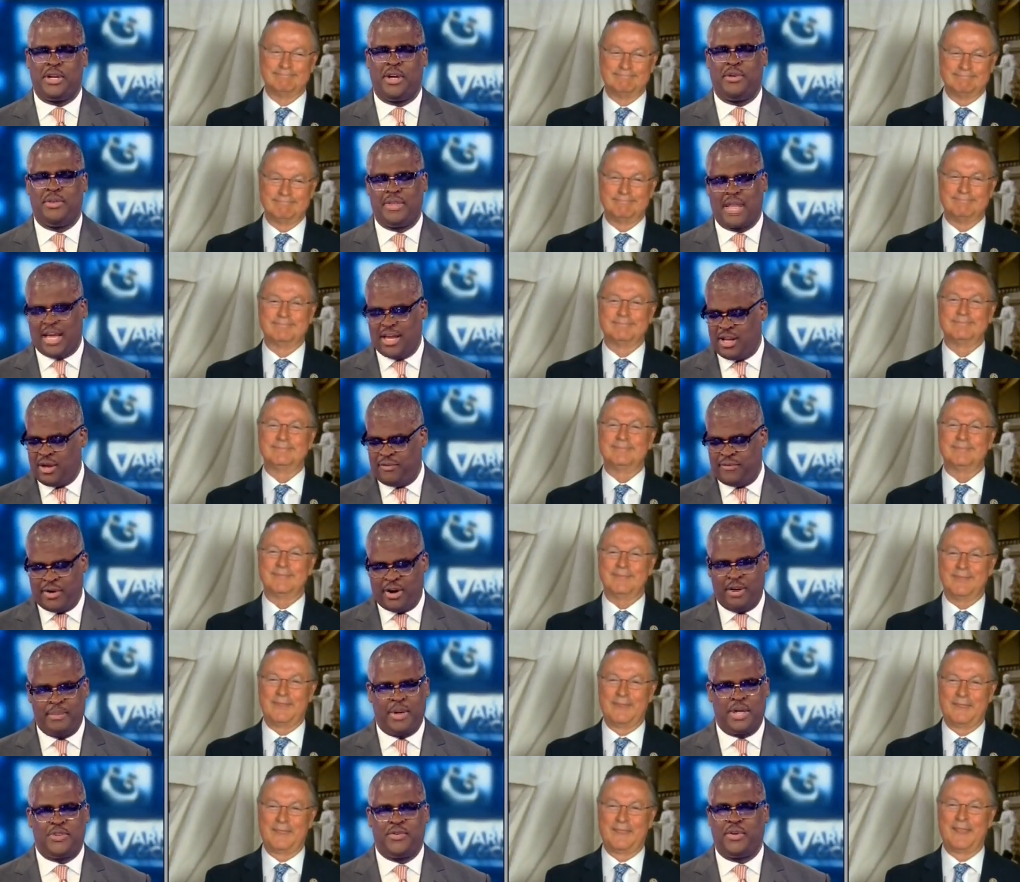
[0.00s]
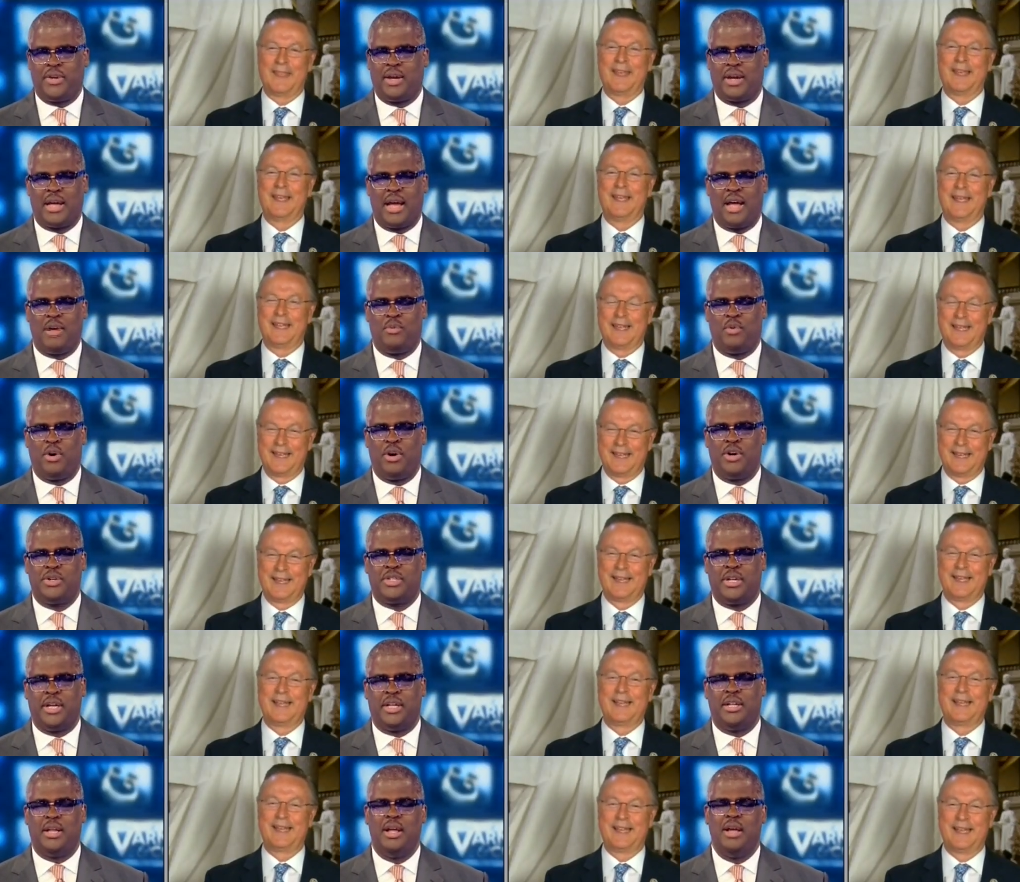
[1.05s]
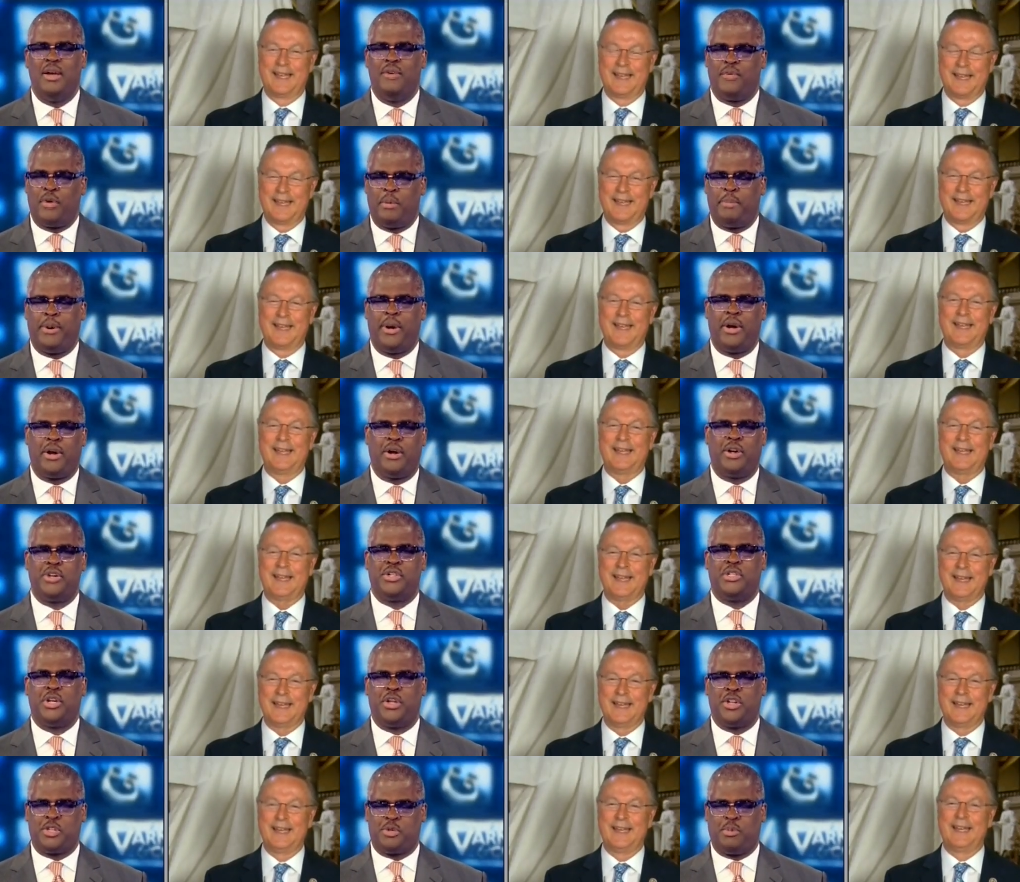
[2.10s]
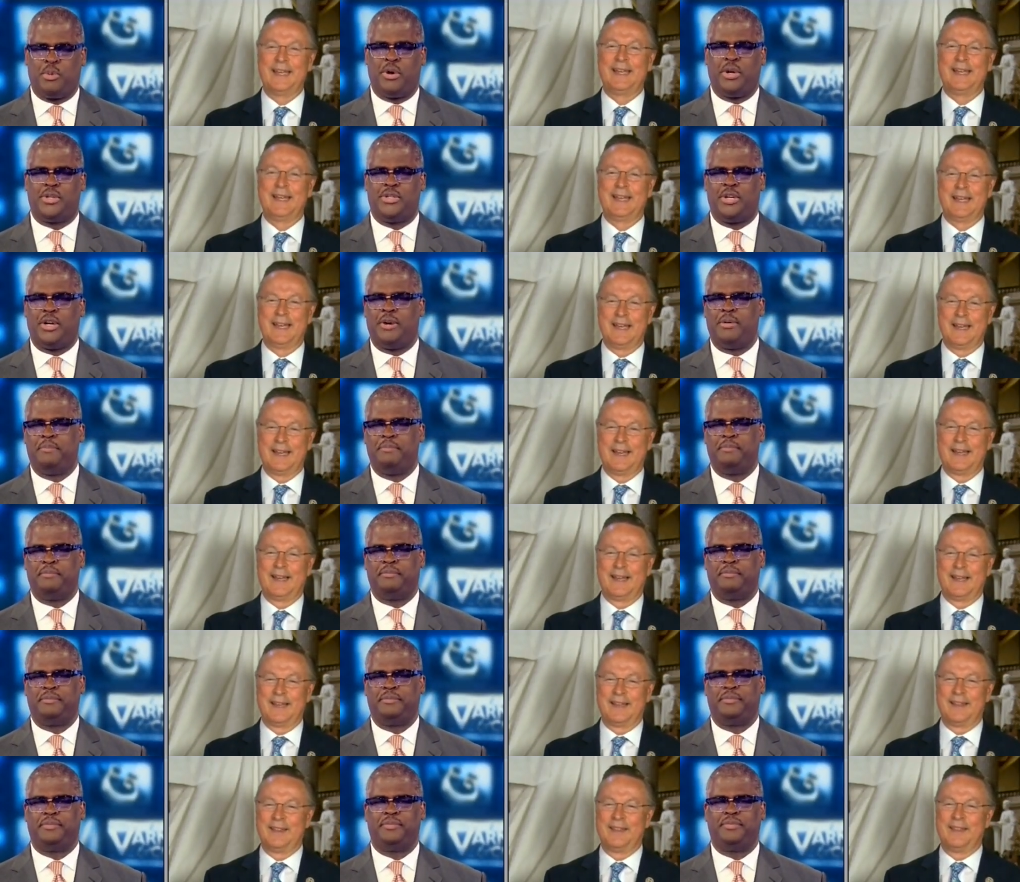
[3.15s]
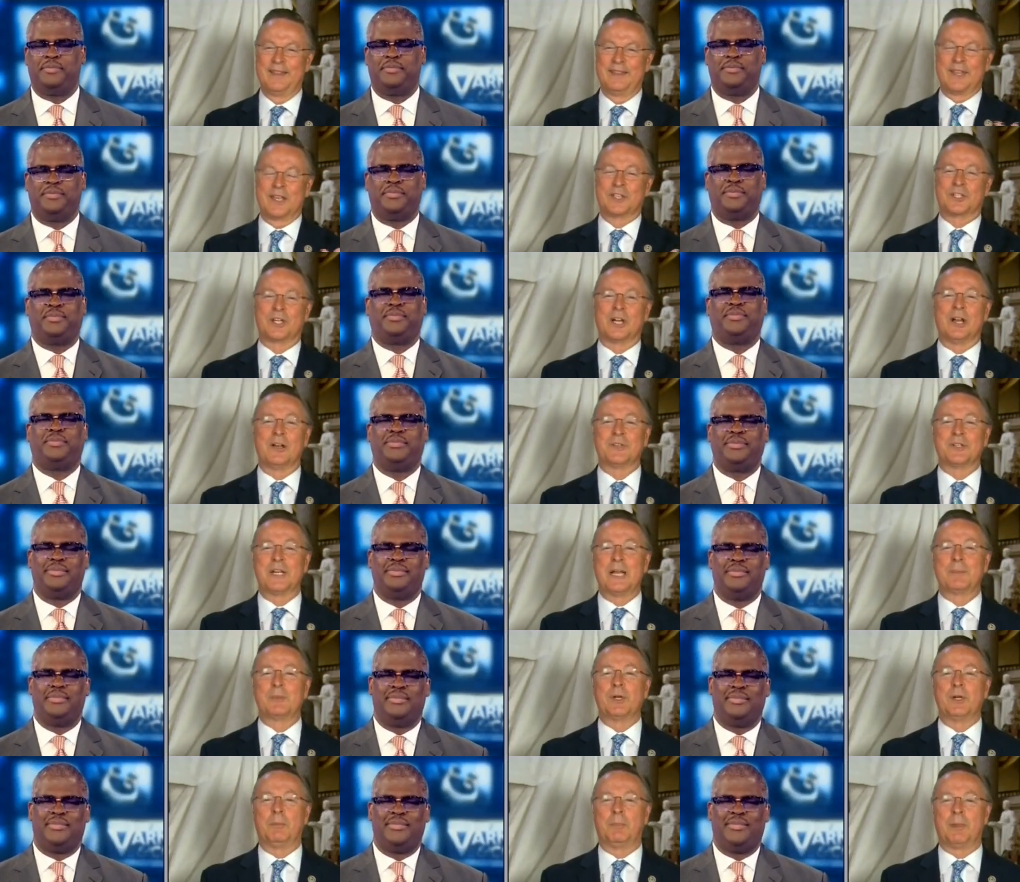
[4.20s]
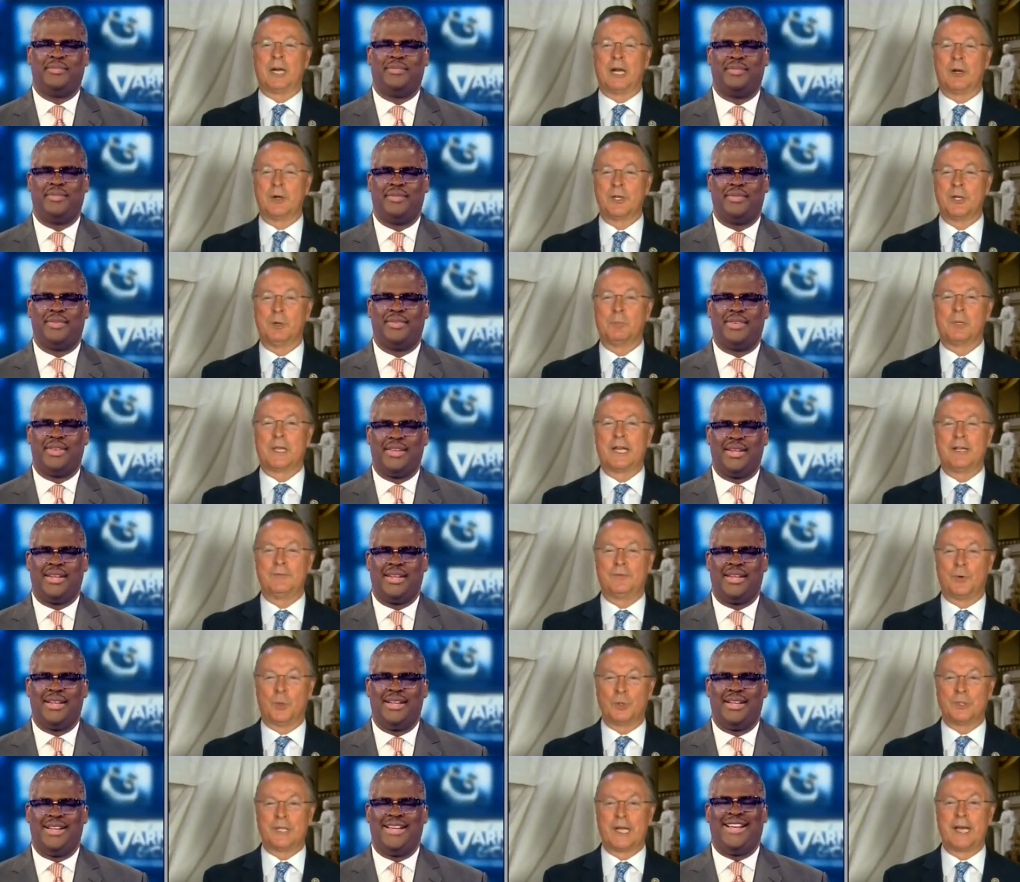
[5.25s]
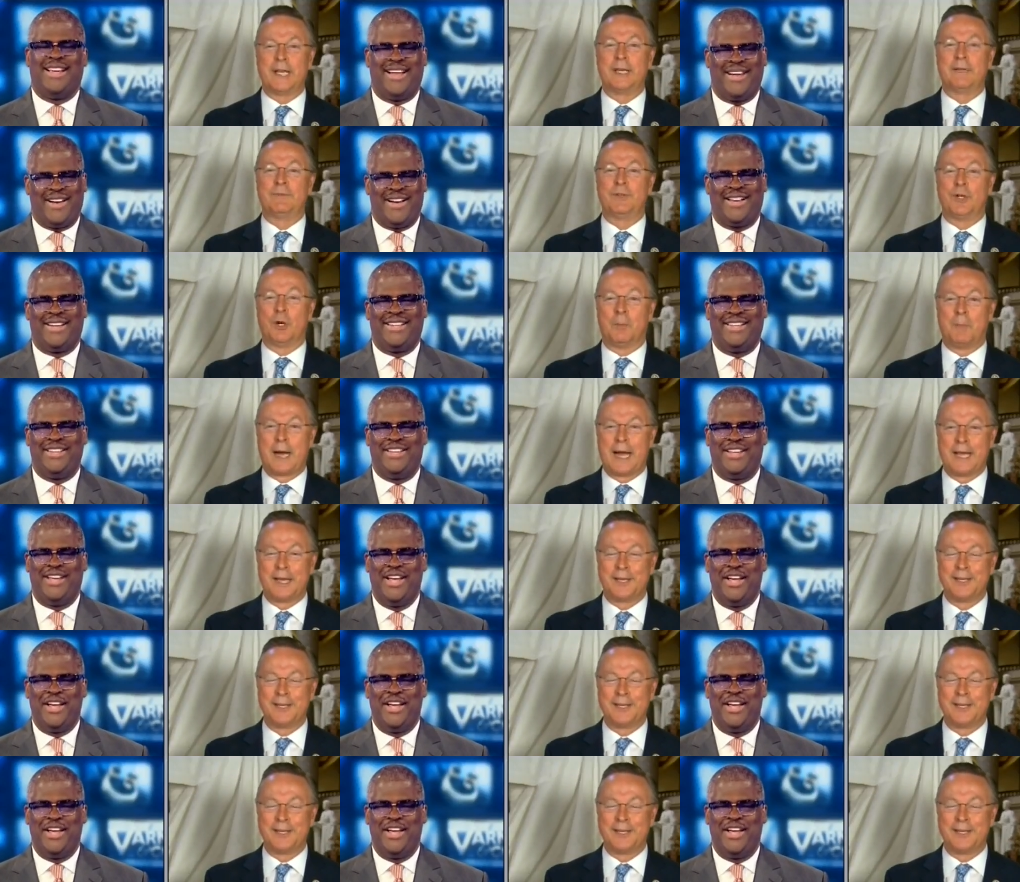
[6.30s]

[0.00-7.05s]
Speaker 1: and thank you very much for your kind words and for appearing on the show this morning, sir.
Speaker 2: Thanks, Charles, and I'm going to borrow your blindfold line if you don't mind.